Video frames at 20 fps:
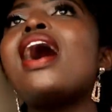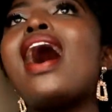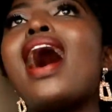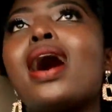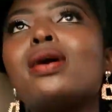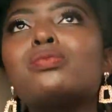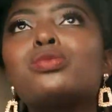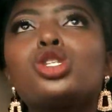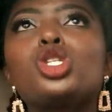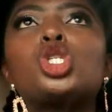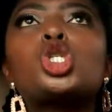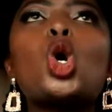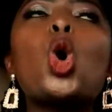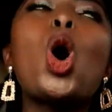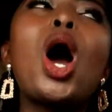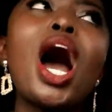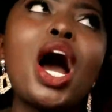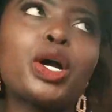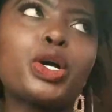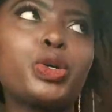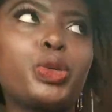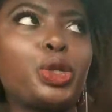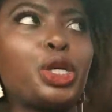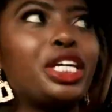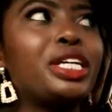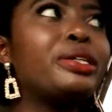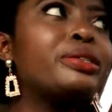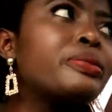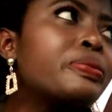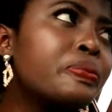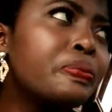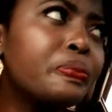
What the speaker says: I'm so hungry,